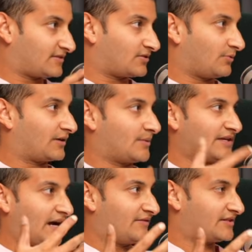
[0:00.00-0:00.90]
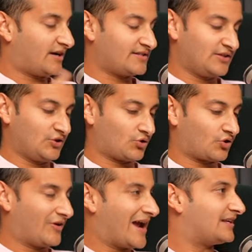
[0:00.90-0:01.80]
So when it comes to advertising, your
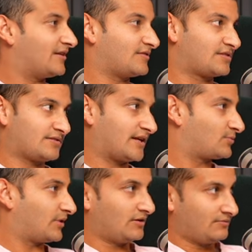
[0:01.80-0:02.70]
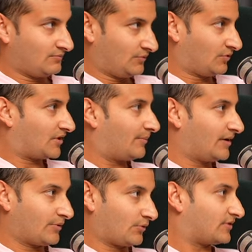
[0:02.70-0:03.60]
creatives, that's where you come
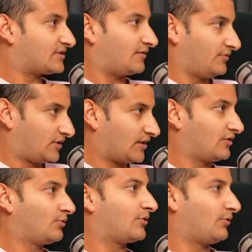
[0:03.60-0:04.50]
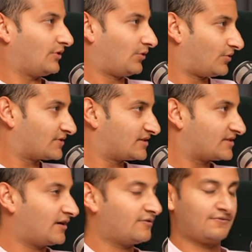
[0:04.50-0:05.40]
in with all the stuff you kind of do with all mm. your hooks and
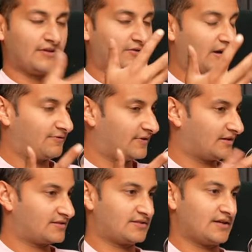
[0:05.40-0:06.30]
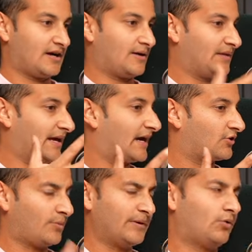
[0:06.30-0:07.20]
stuff, the graphics, um, the ad
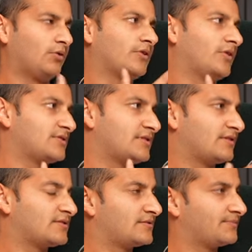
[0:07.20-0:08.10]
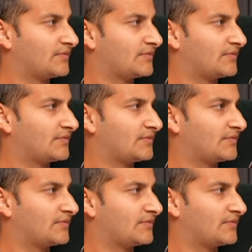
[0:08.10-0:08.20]
copy, all of those things.